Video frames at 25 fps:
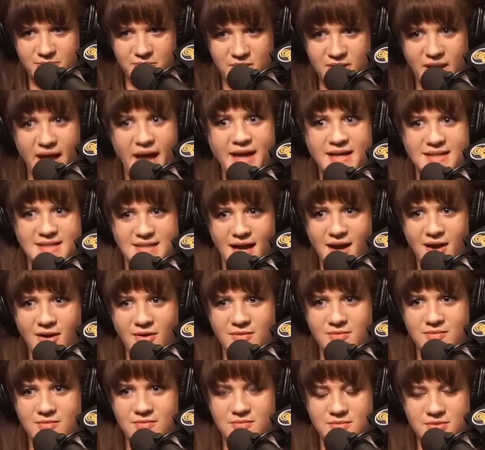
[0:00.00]
blacked
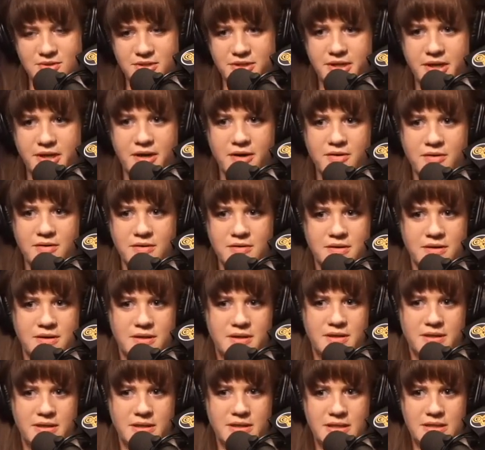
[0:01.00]
out, you know?
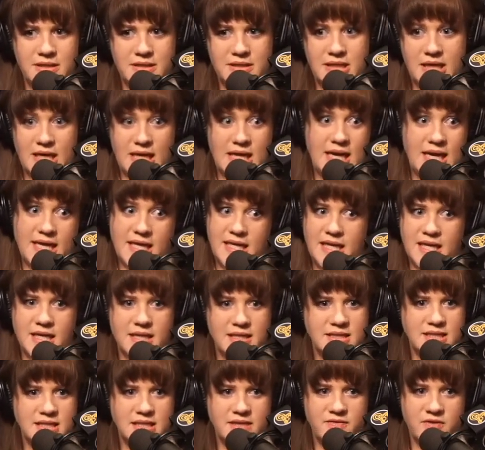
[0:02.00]
And I
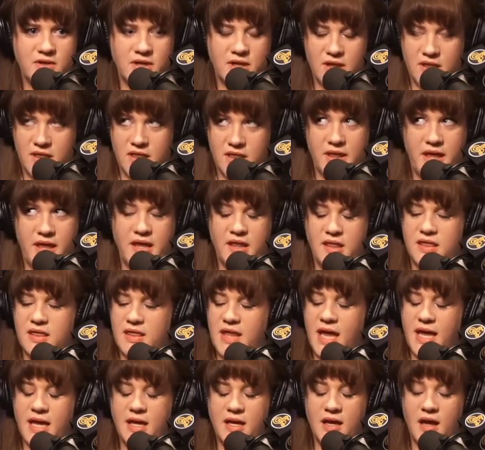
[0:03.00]
can't even, like,
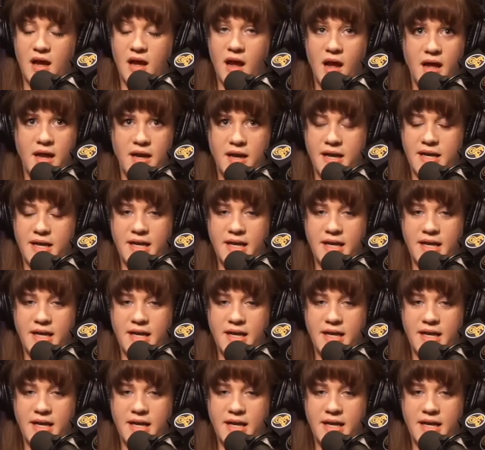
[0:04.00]
thank God I